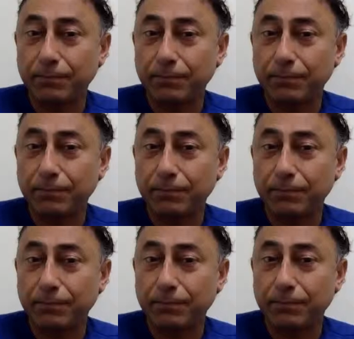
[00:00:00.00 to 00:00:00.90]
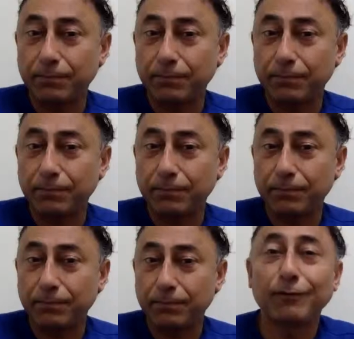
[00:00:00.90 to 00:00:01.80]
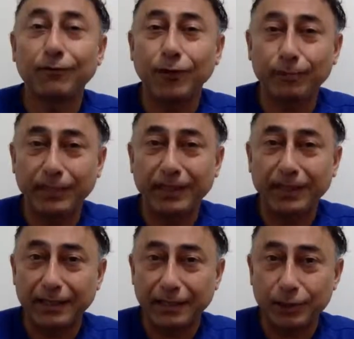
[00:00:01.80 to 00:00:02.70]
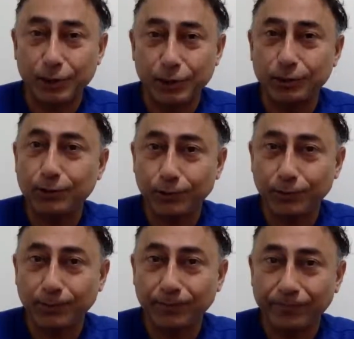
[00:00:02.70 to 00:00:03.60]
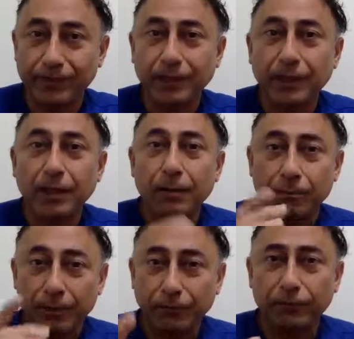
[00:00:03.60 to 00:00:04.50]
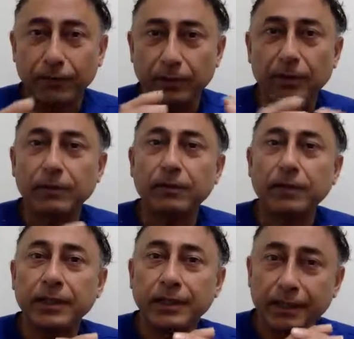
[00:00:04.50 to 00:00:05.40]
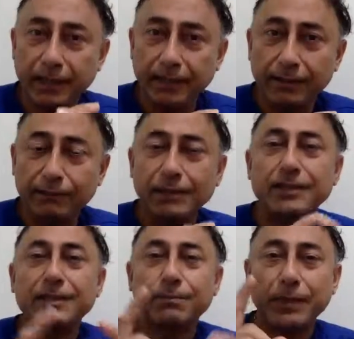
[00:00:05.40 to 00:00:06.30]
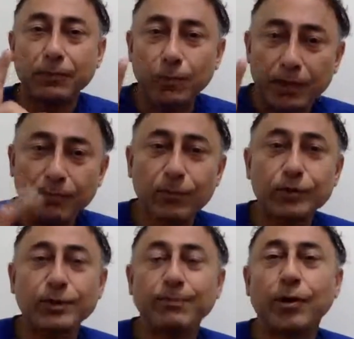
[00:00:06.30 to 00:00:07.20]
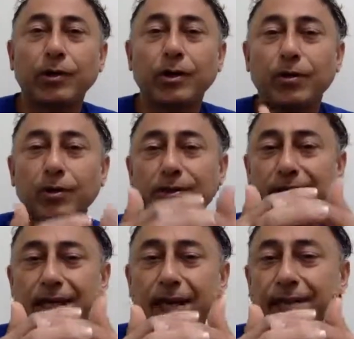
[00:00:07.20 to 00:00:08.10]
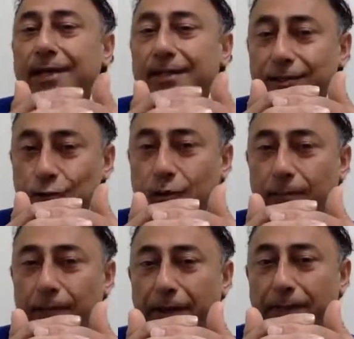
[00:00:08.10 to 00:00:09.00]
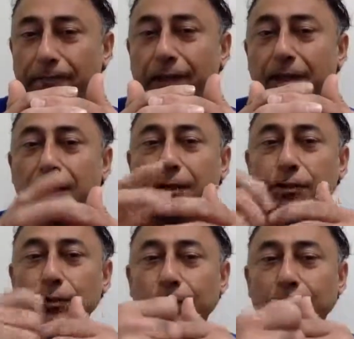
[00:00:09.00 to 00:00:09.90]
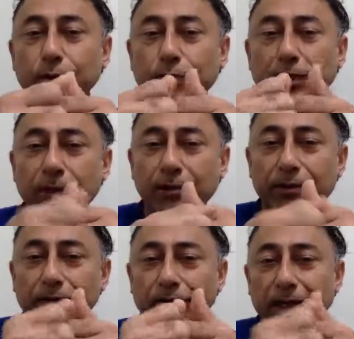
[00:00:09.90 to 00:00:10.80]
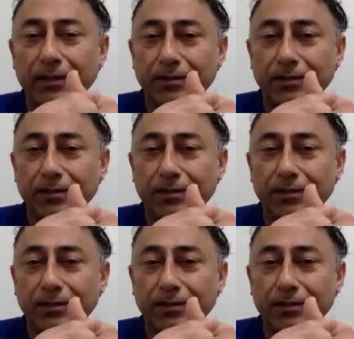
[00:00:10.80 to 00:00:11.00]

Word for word: of the causes we've not paid attention to. But in here, we'll just bring one most important cause, and that is rubbing. So when you rub on the center, that